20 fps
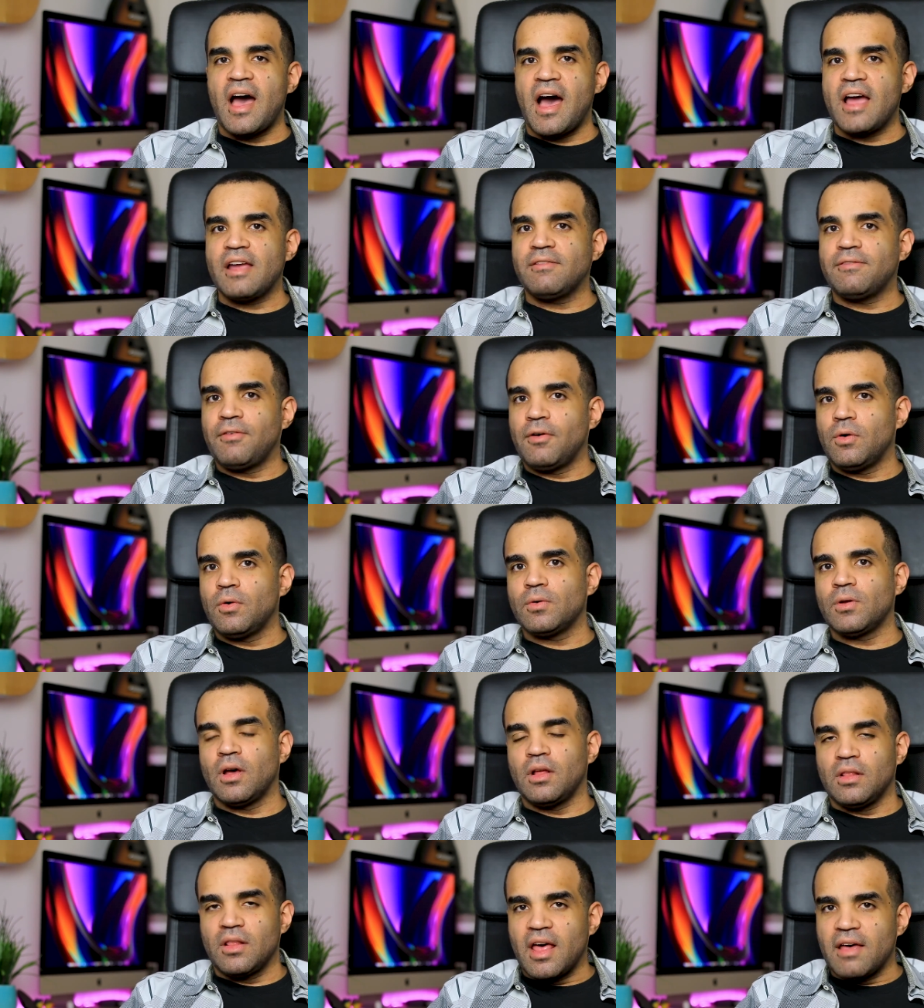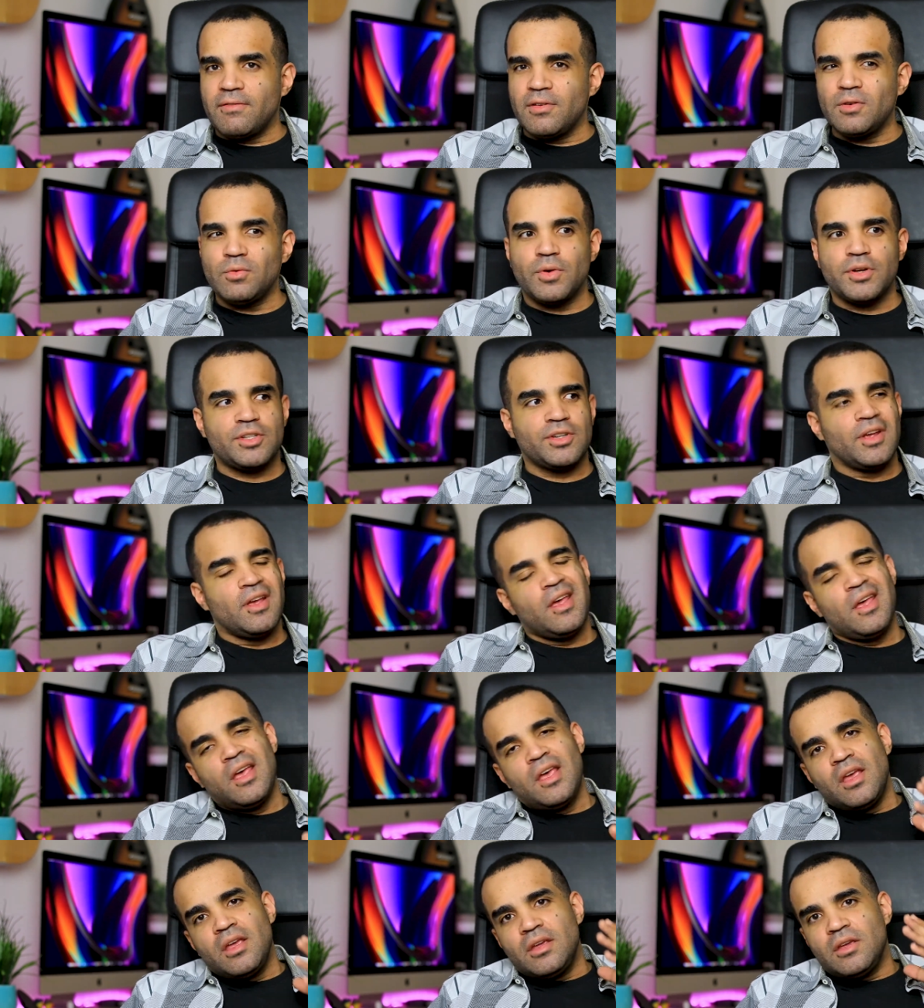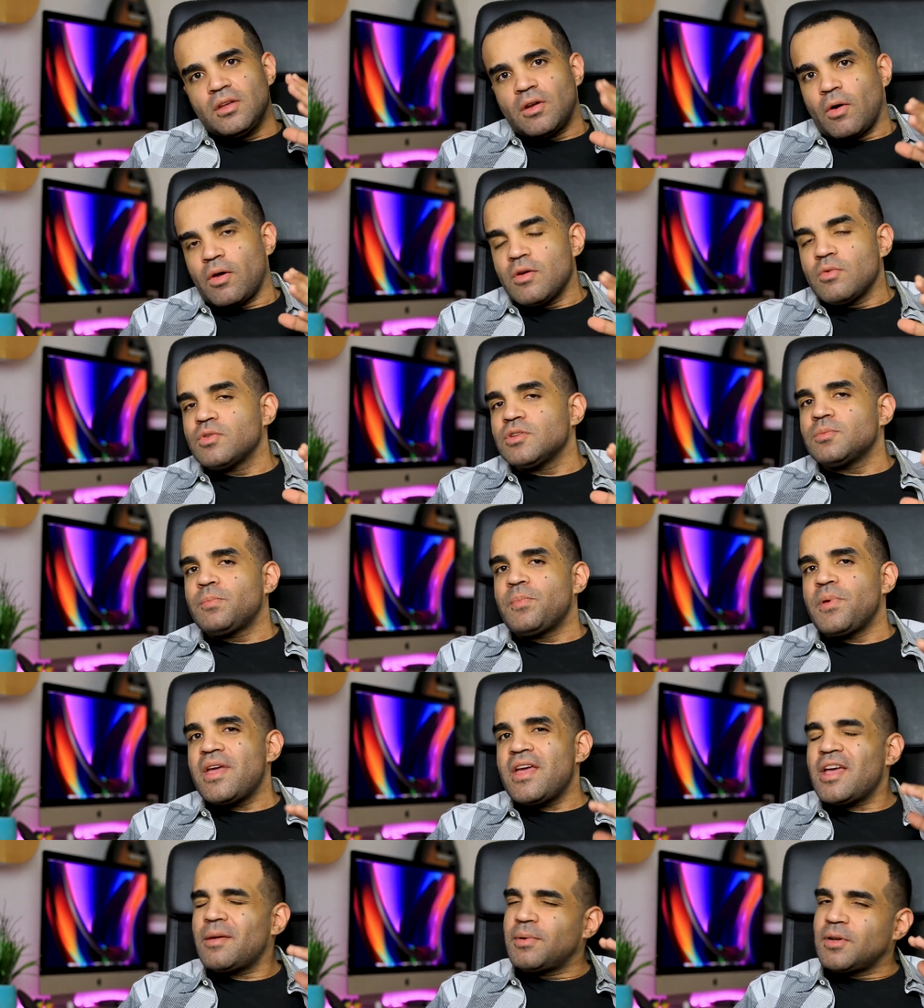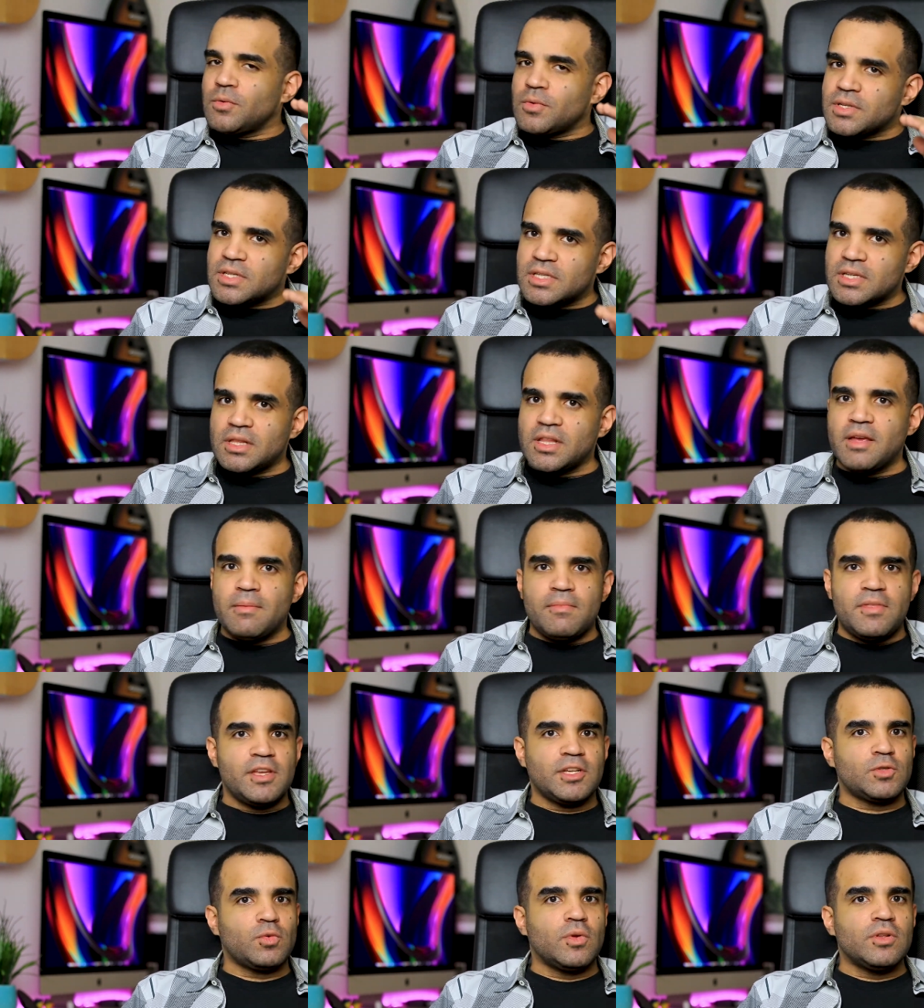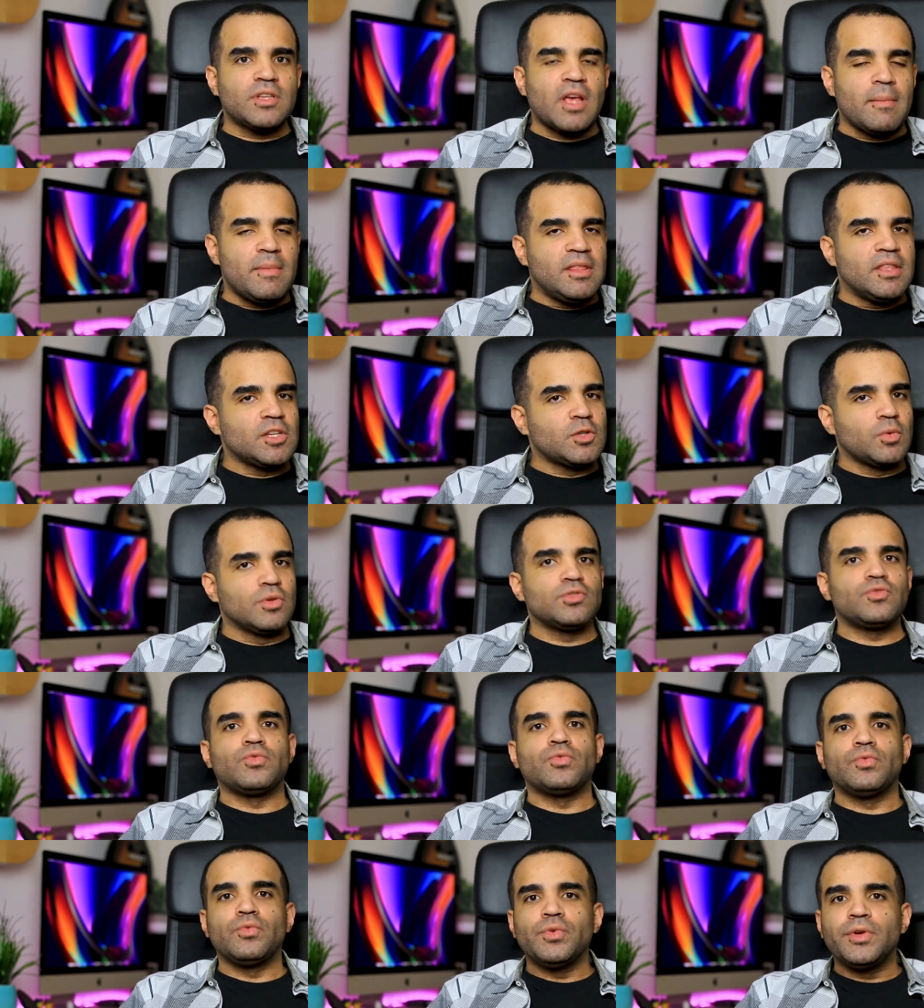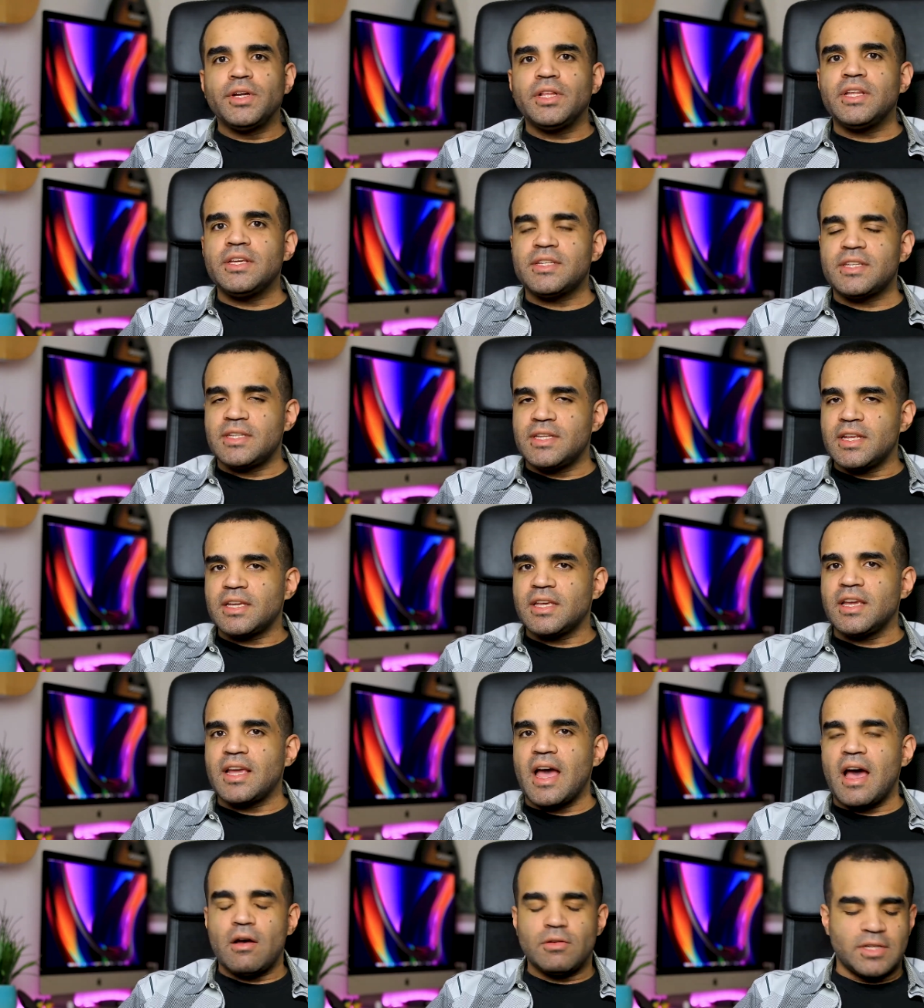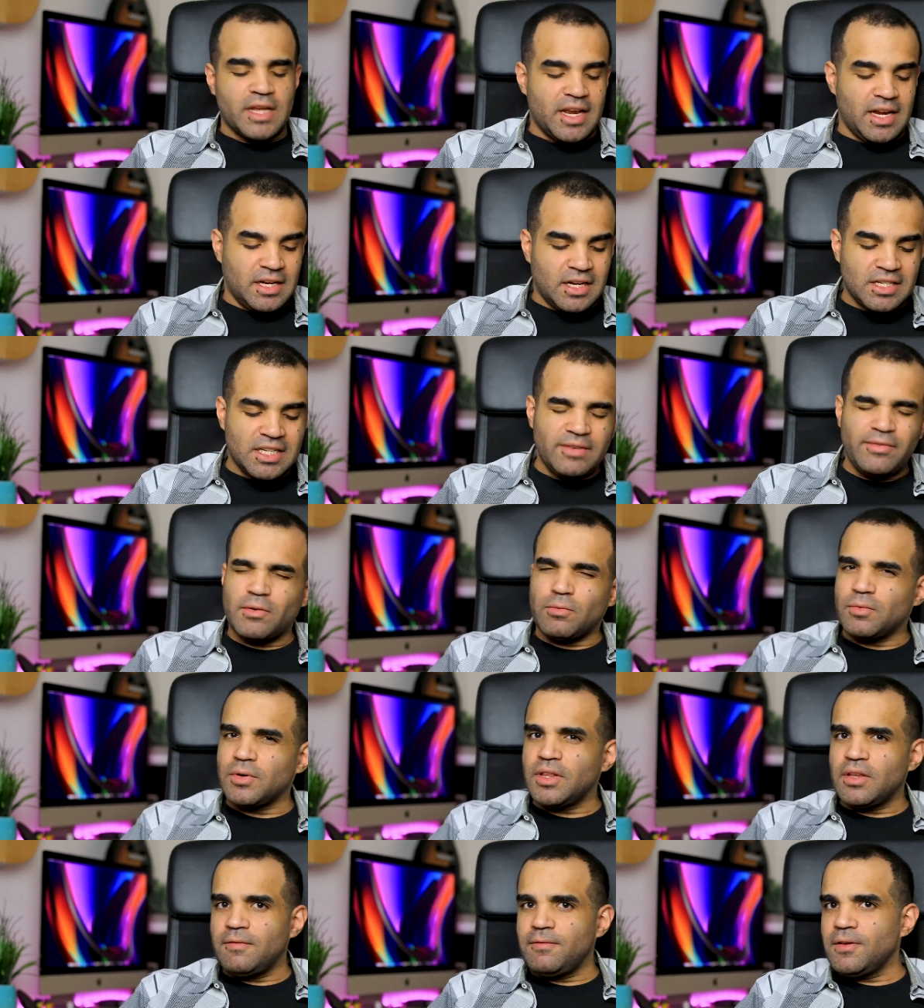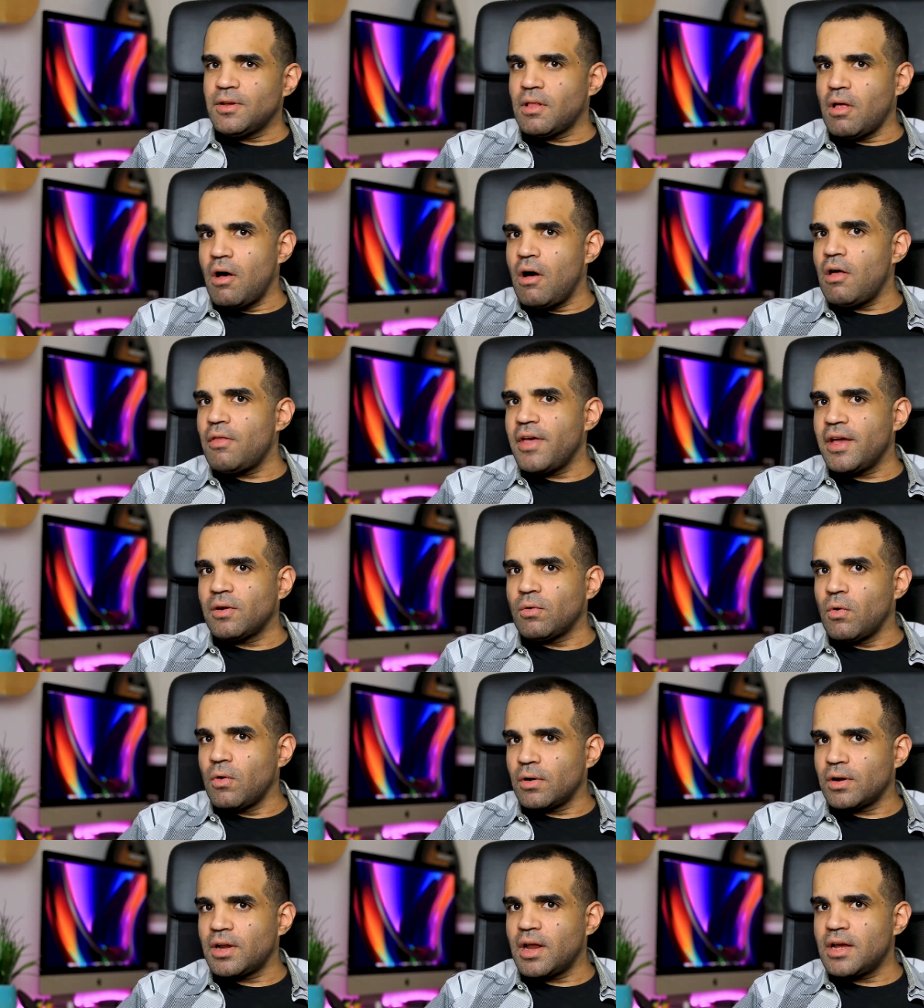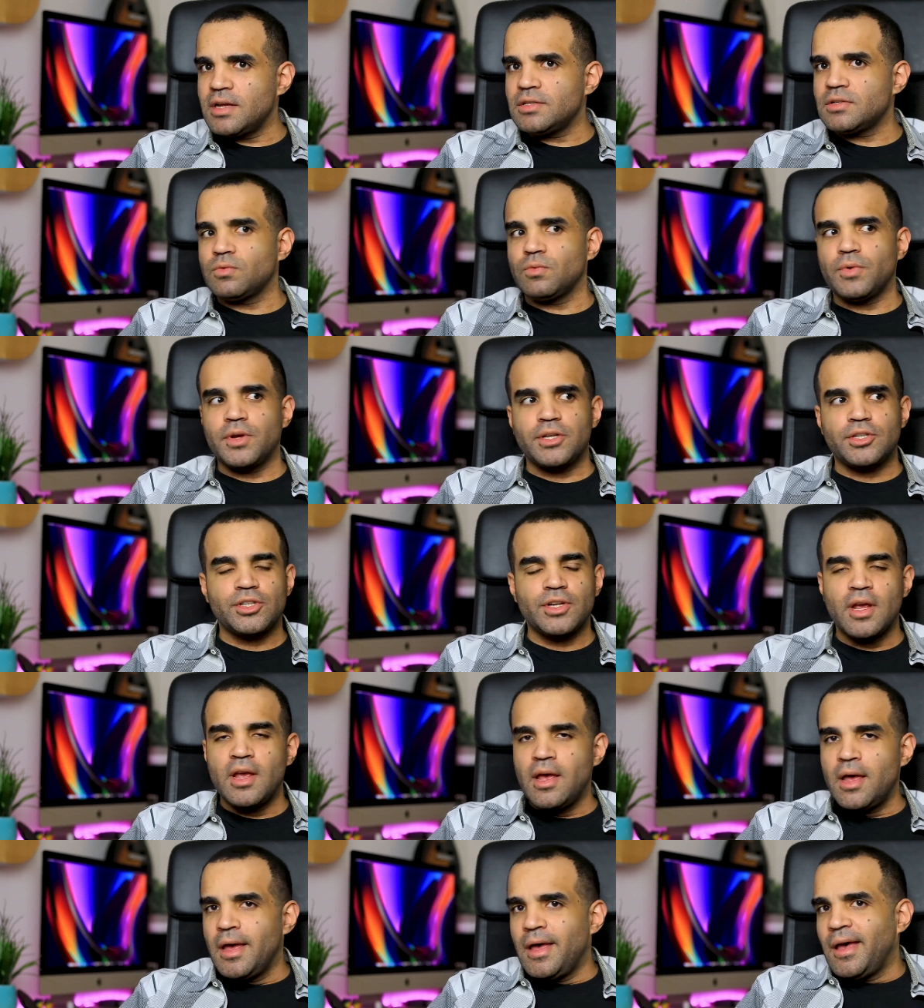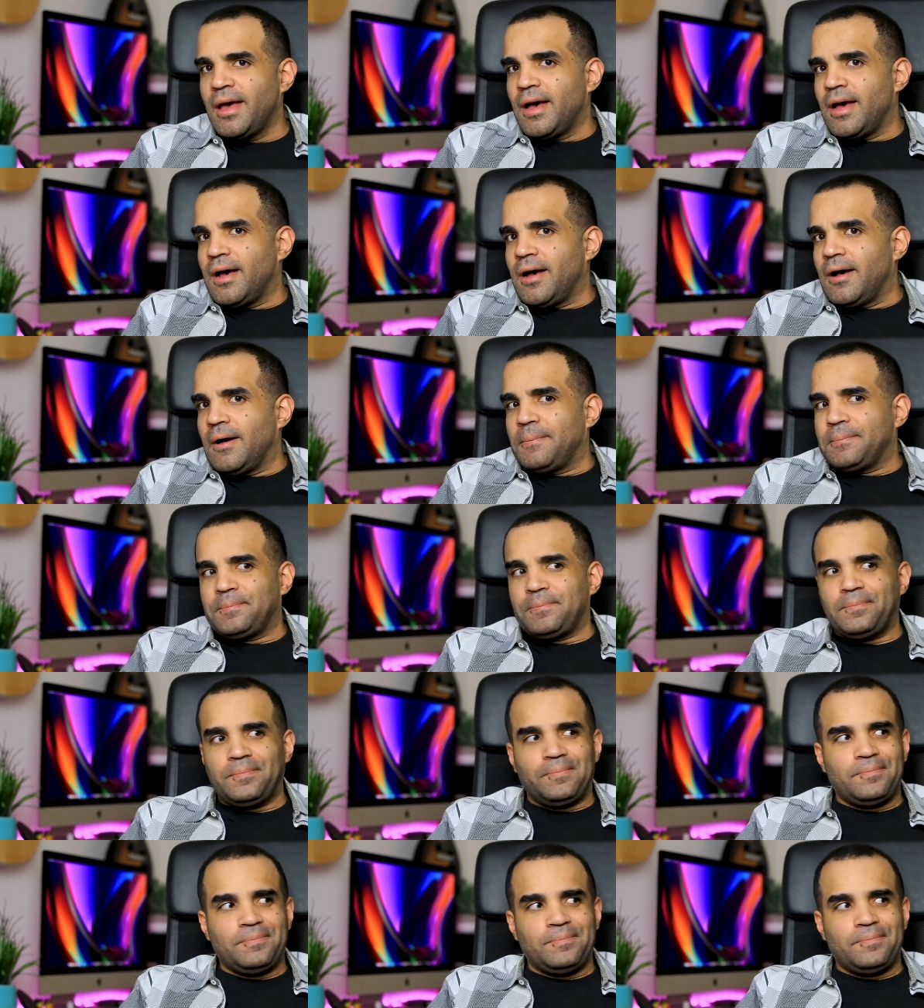iPhone 11, which, it was big, but it was slim. This one's really sticking out, and it doesn't even really feel all that organized, which, I